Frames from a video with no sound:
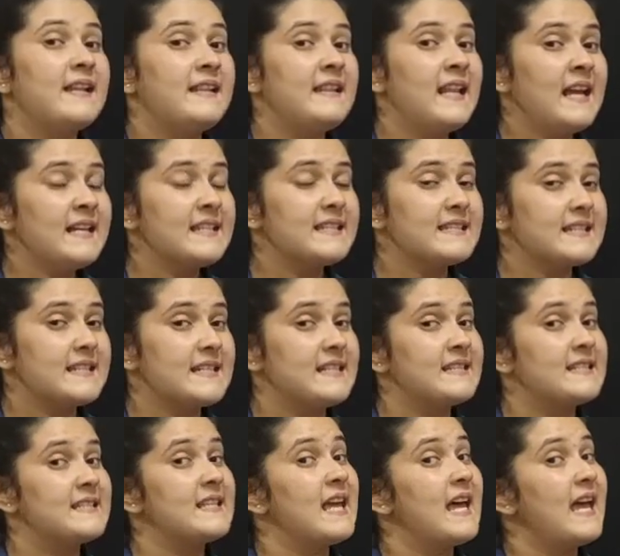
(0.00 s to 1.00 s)
Next
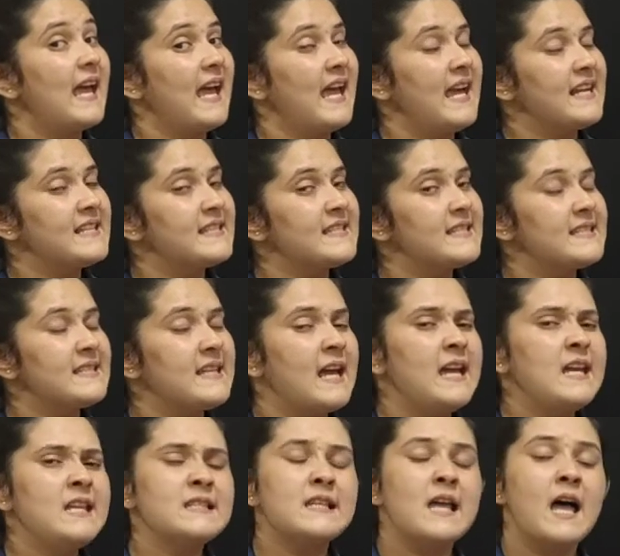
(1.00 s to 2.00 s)
is
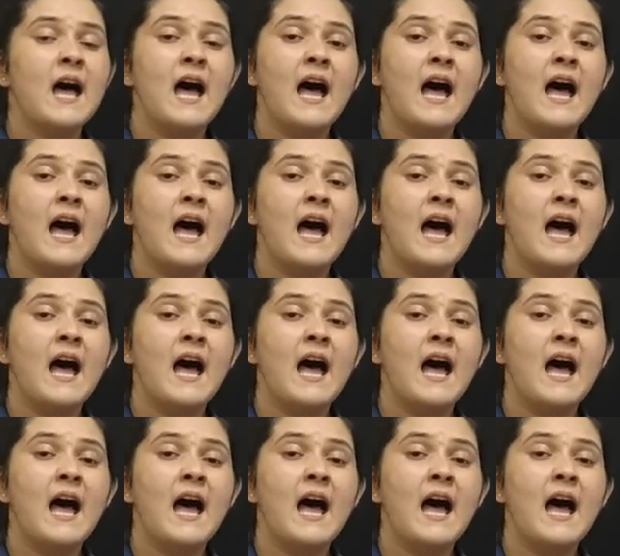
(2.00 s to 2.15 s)
exercise